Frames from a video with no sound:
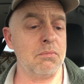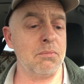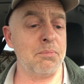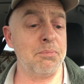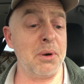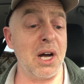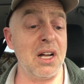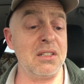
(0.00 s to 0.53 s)

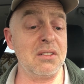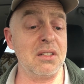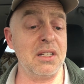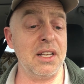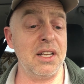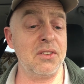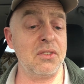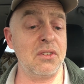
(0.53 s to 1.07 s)
But
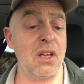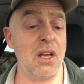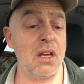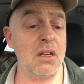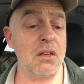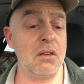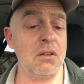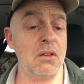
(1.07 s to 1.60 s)

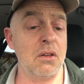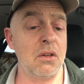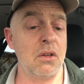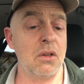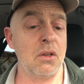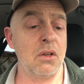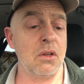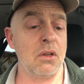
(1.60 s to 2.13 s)
instead,
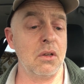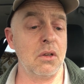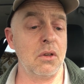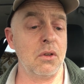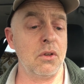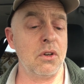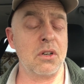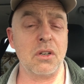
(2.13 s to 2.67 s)

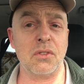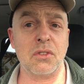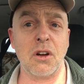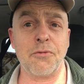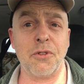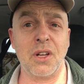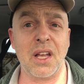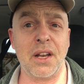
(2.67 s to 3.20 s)
you're going to start
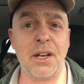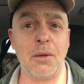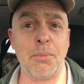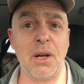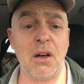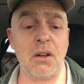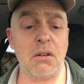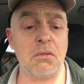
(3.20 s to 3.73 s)
forgetting
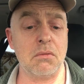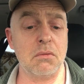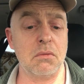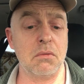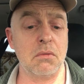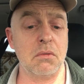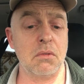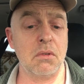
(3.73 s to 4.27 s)
about it.
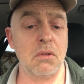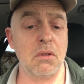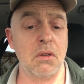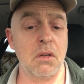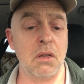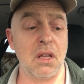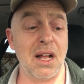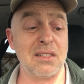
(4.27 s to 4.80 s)

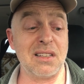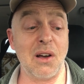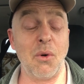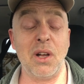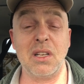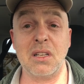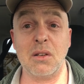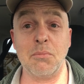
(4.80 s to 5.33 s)
That's how I
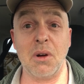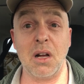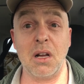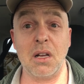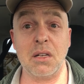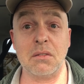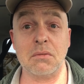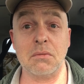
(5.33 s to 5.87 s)
did
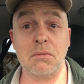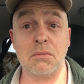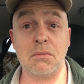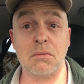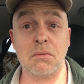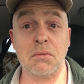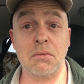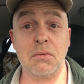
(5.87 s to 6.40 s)
mine.
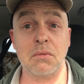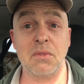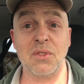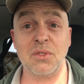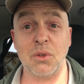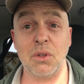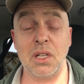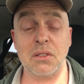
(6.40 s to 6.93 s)

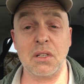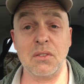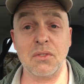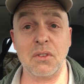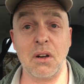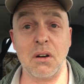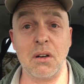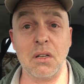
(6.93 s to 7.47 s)
So let's get
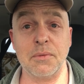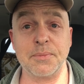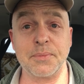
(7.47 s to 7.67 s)
started.